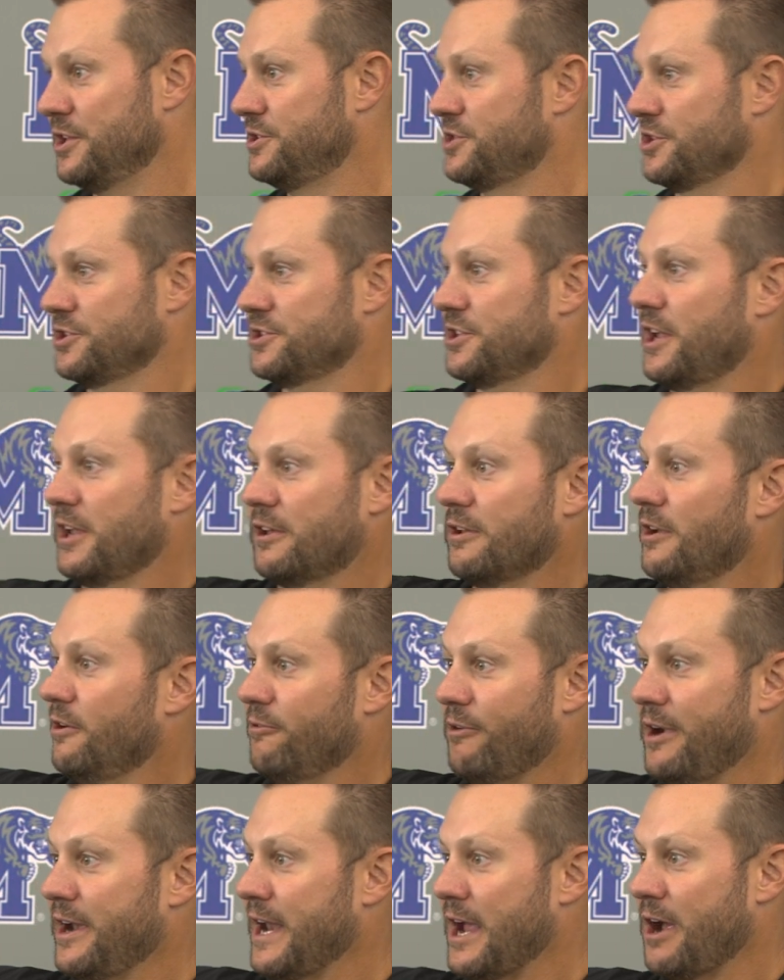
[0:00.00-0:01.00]
Just like
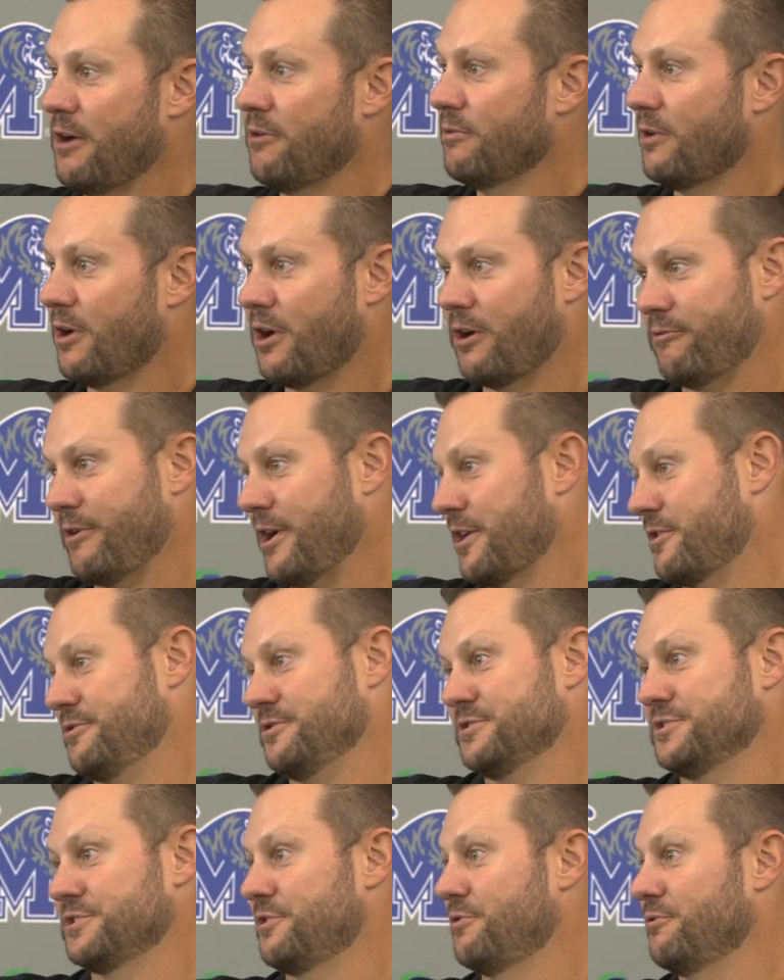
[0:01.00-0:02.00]
right now, our
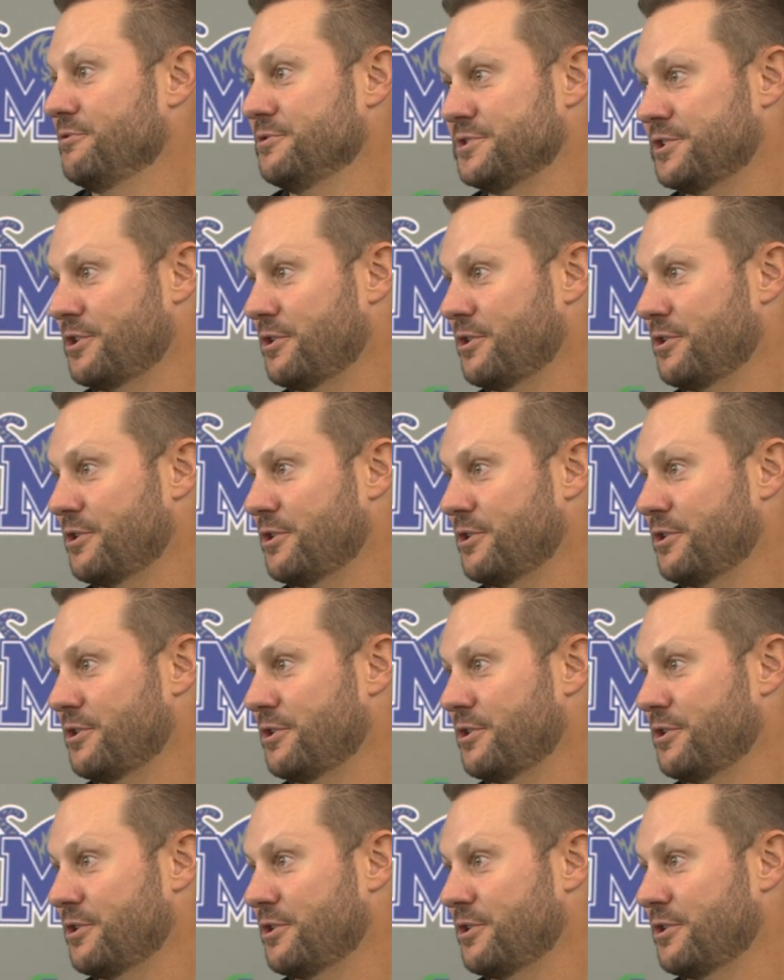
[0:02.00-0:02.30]
record is 0-0.